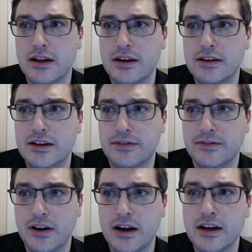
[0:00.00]

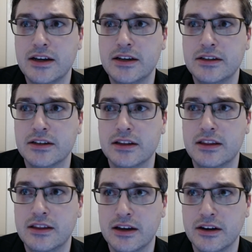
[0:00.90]
define
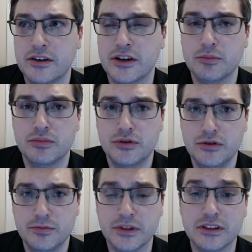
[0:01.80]
their
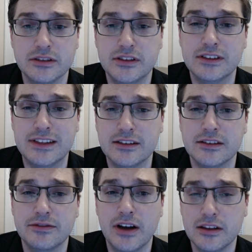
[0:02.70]
improvement, their
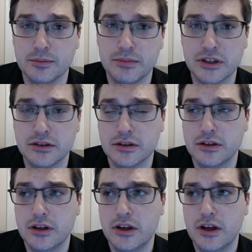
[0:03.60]
development,
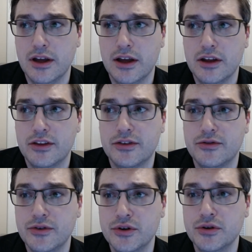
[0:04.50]

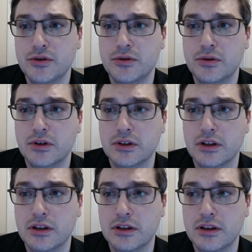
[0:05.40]
through
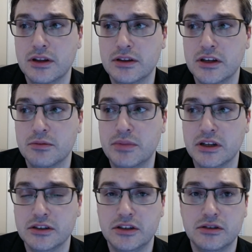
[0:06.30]
the
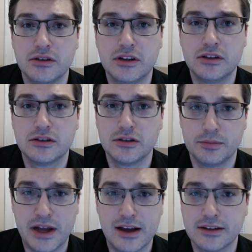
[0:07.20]
ability to
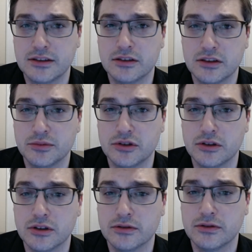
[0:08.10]
surpass some sort
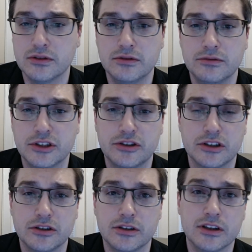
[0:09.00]
of
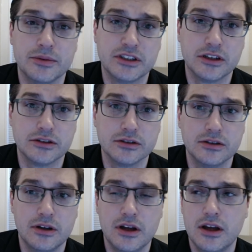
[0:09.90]
restriction and limitation.
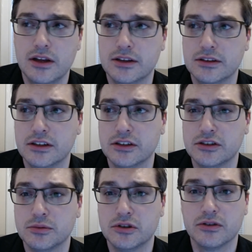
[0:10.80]
That there's some
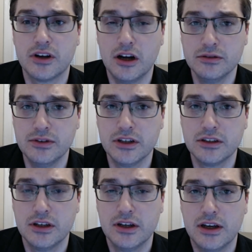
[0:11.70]
sort of conflict,
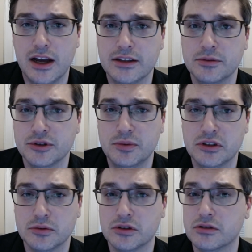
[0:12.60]
and there must be some
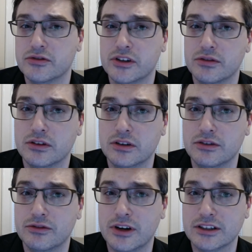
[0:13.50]
sort of
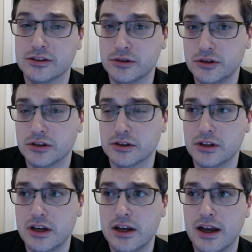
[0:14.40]
resolution,
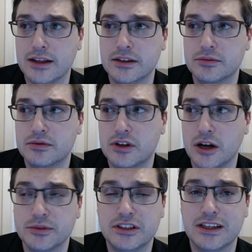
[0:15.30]
and it
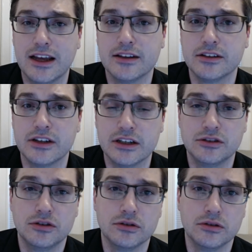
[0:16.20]
comes together
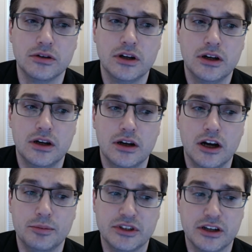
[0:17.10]
into a
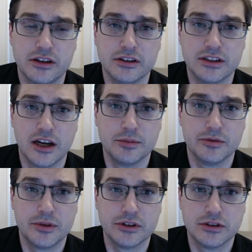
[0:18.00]
particular type of
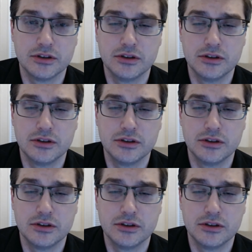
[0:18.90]
person.